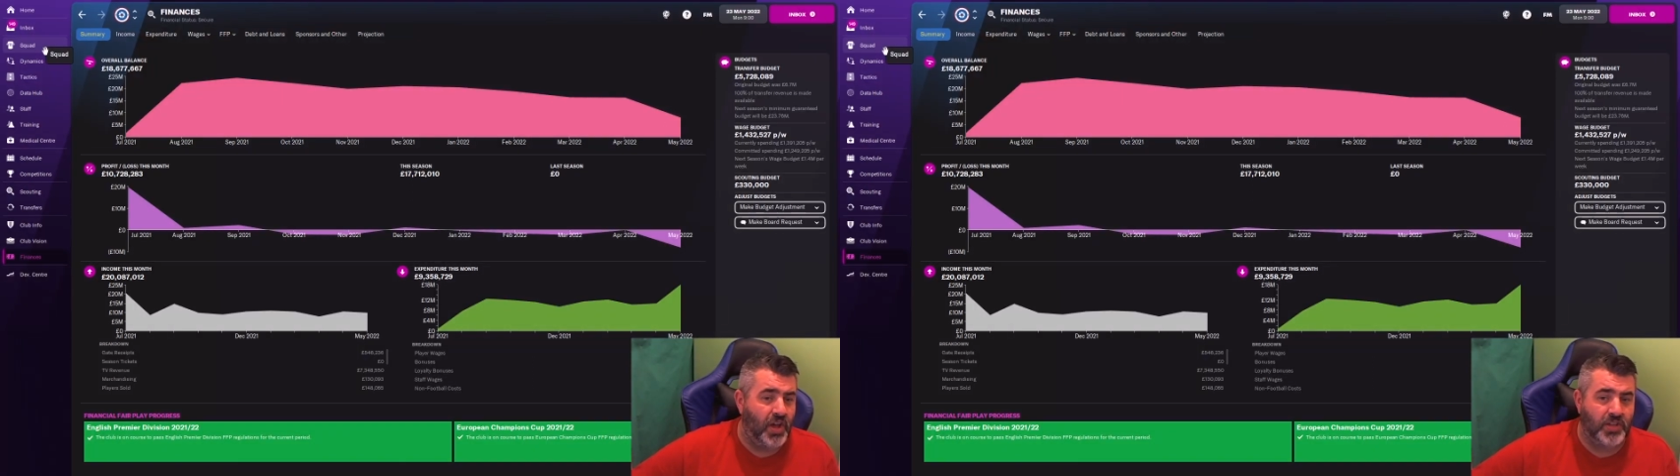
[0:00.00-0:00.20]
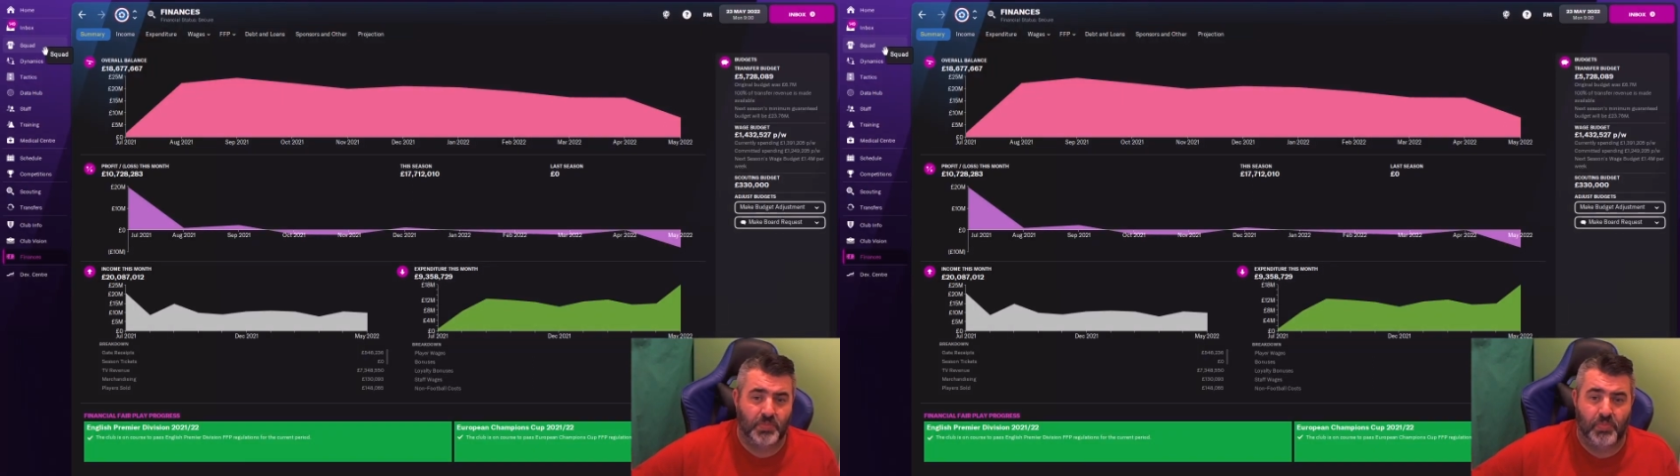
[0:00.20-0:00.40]

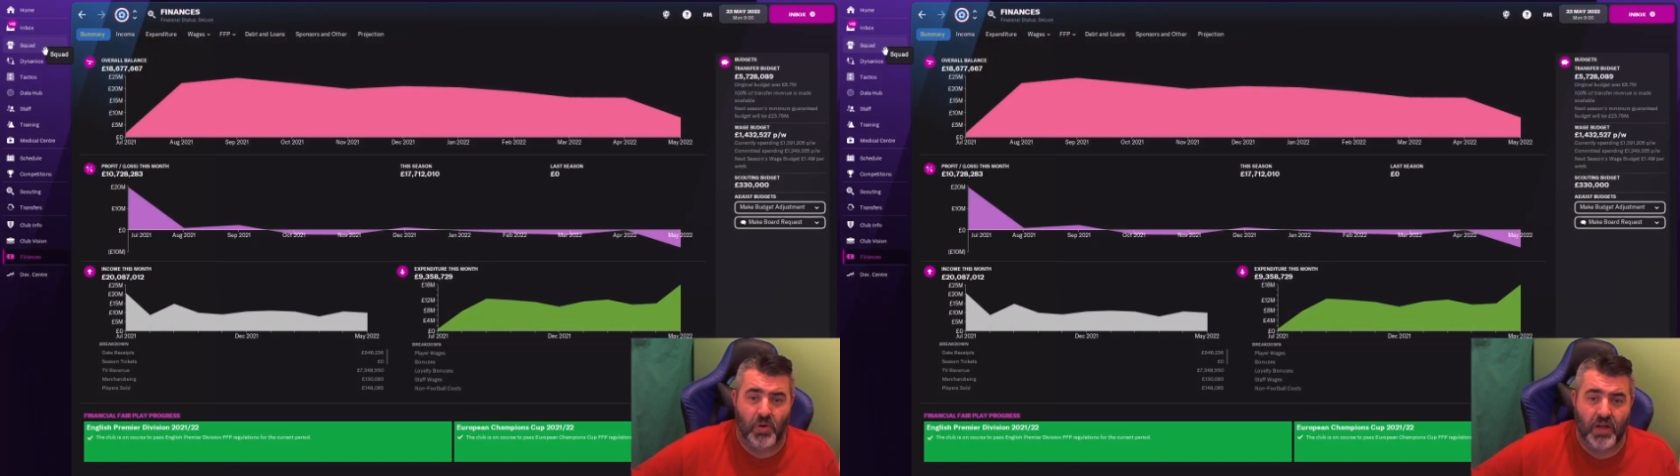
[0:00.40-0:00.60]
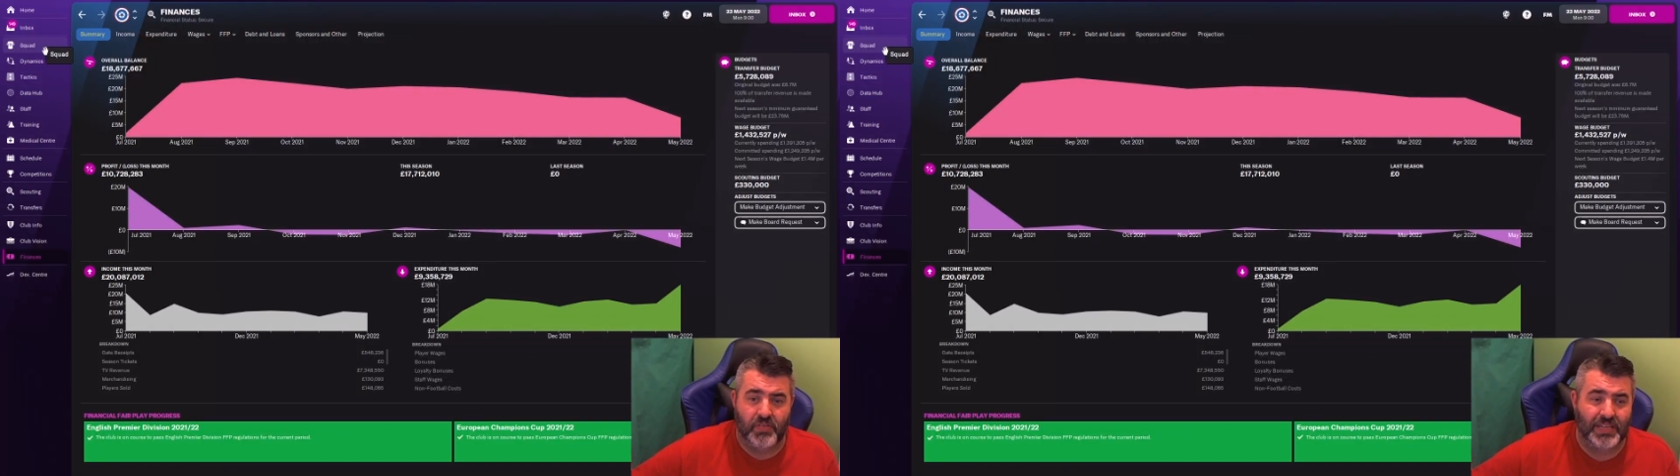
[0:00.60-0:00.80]
as a
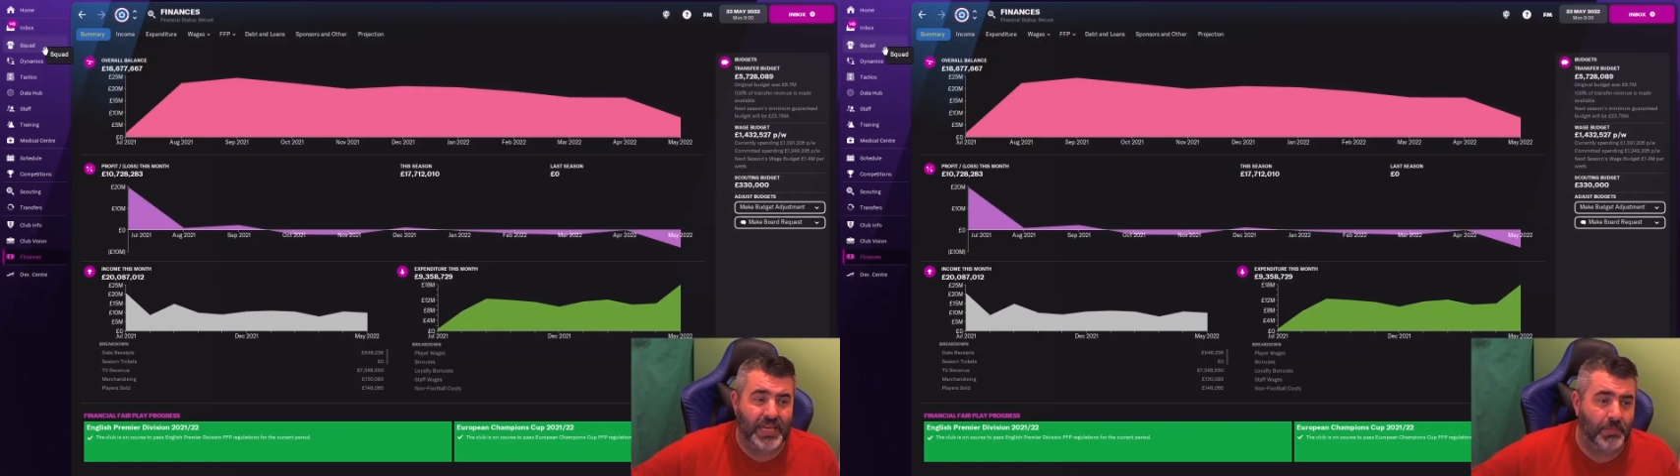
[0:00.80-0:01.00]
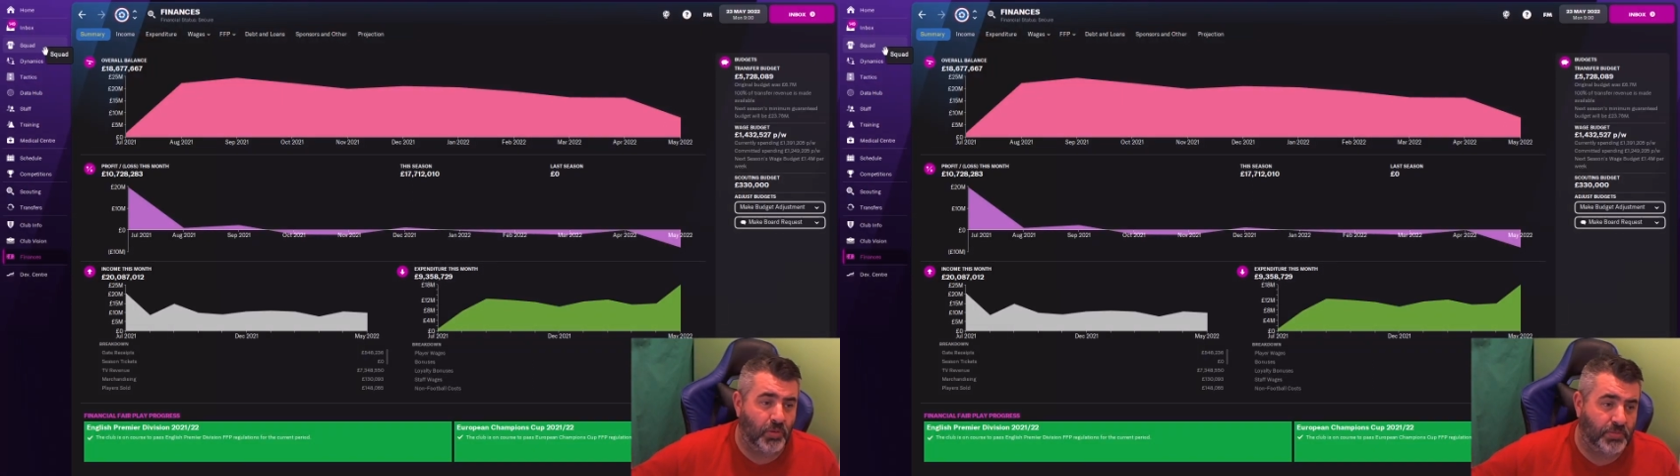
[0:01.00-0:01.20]
private and
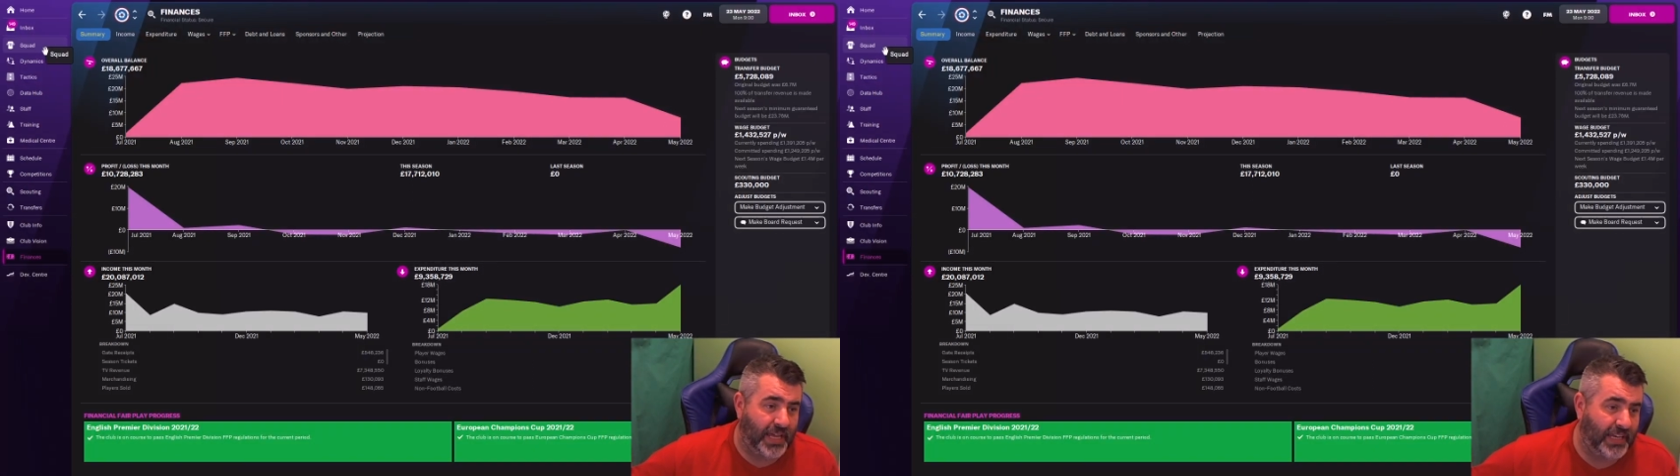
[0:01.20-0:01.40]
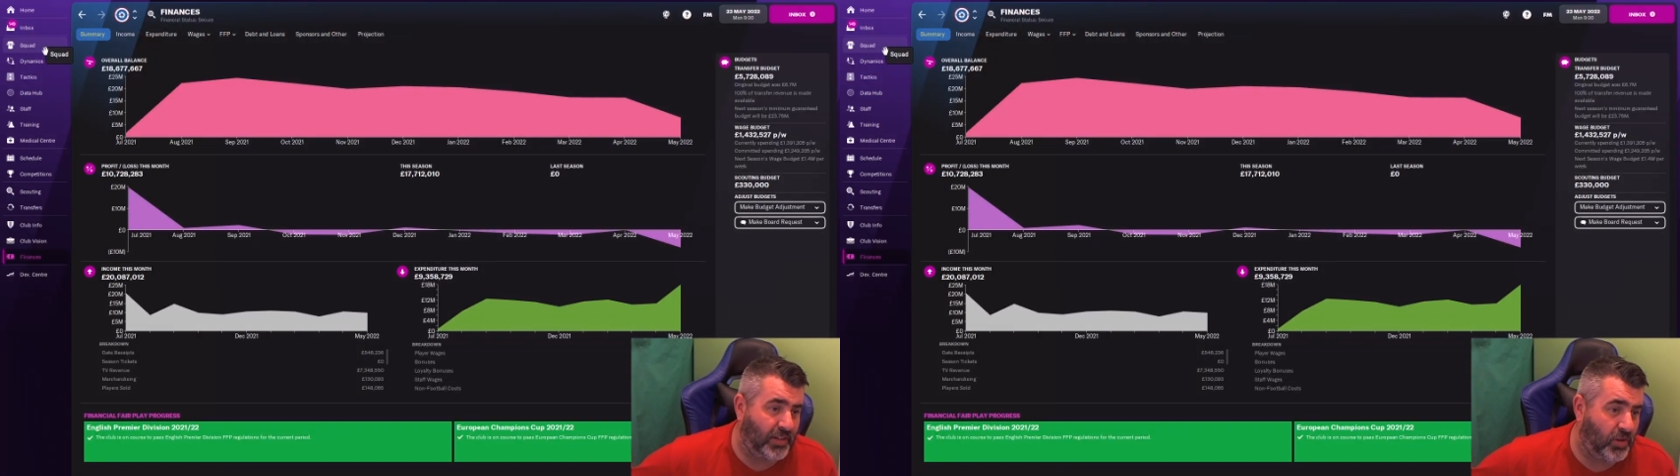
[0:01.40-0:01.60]
keep you
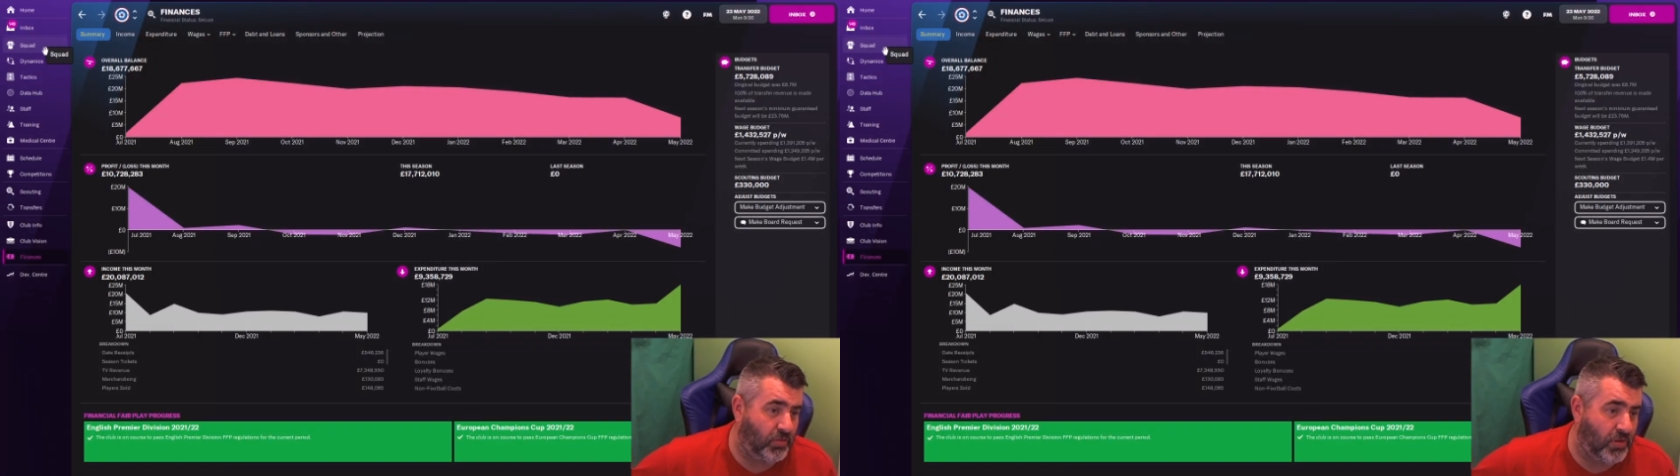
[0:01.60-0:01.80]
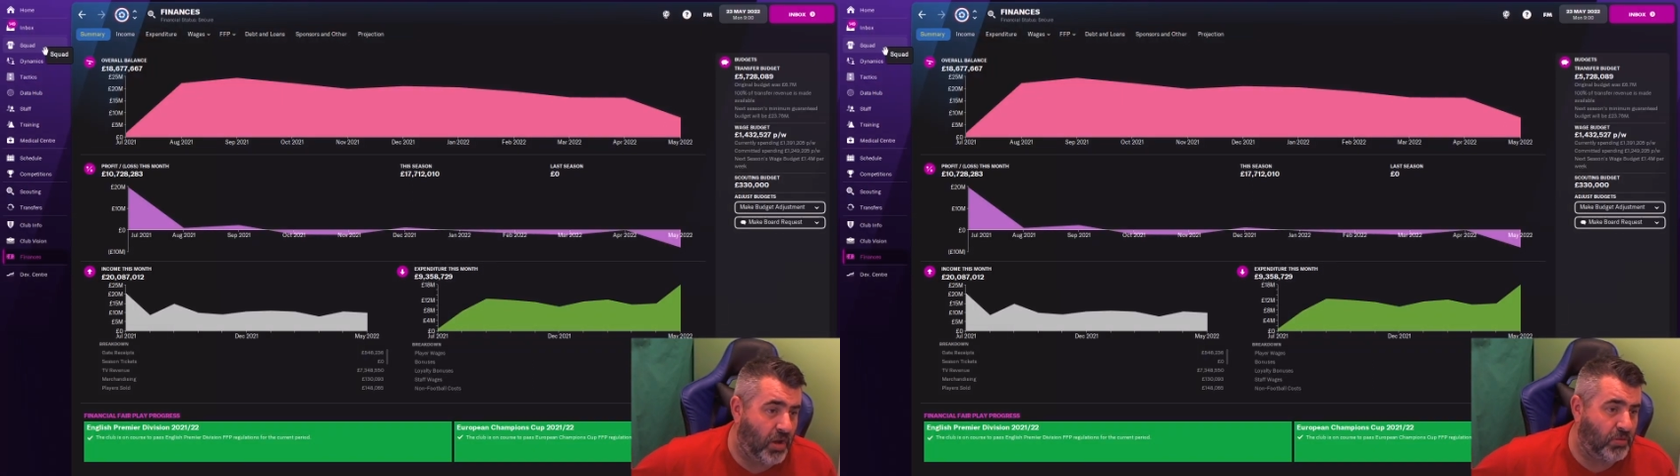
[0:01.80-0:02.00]
updated,
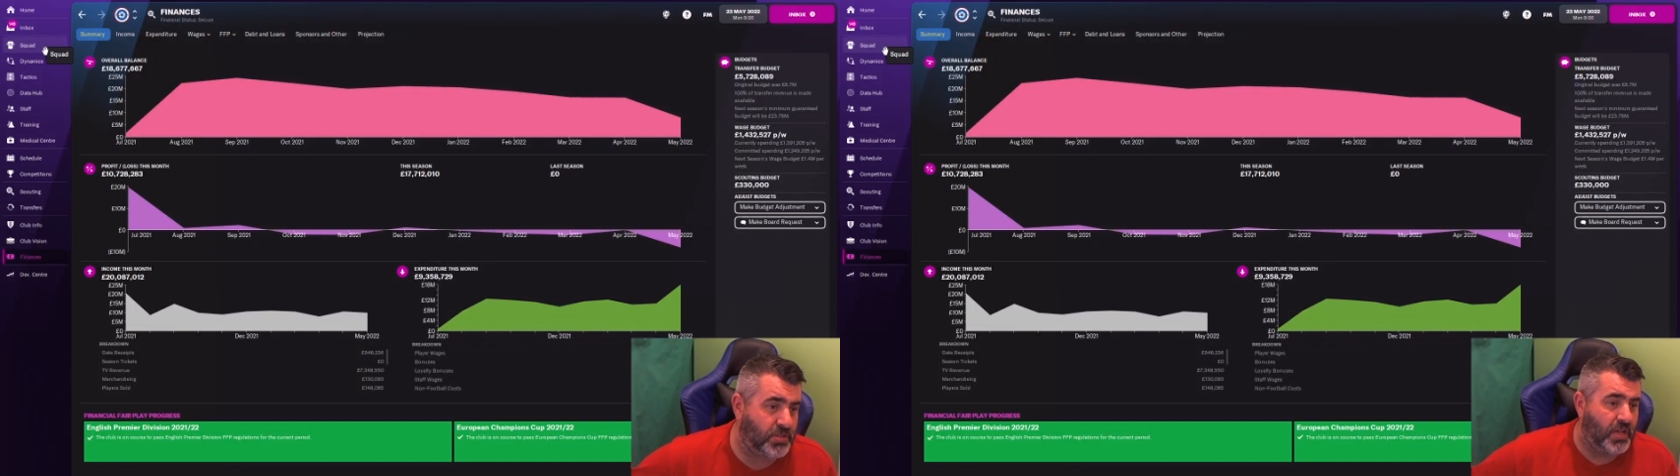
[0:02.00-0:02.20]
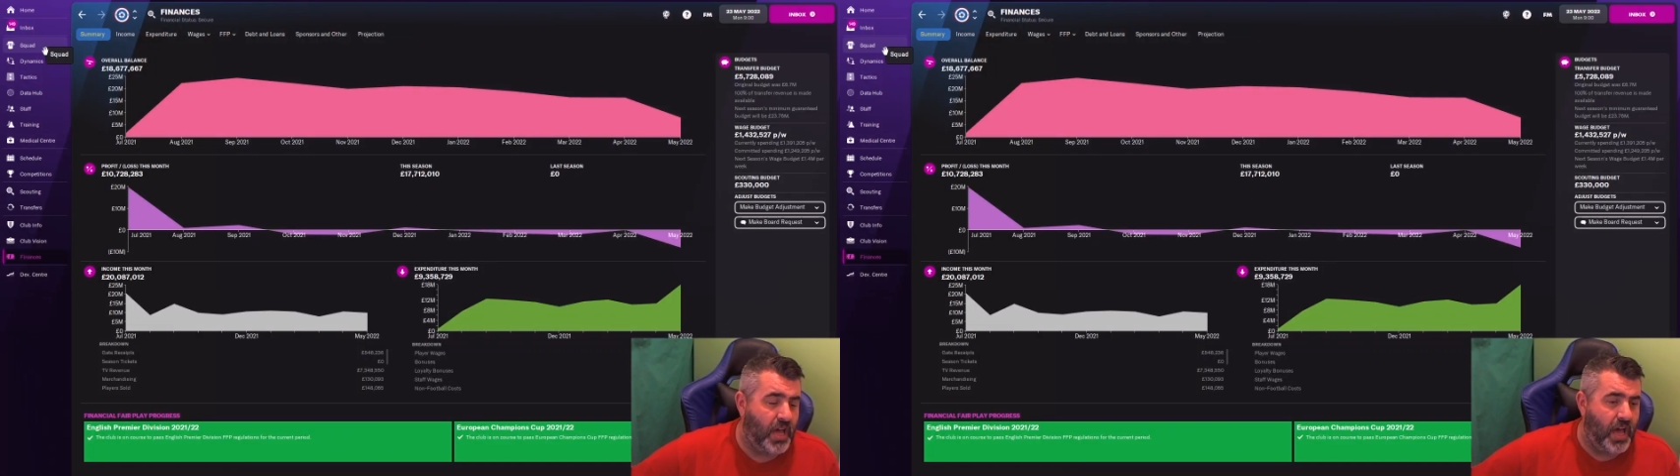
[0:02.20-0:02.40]
who knows.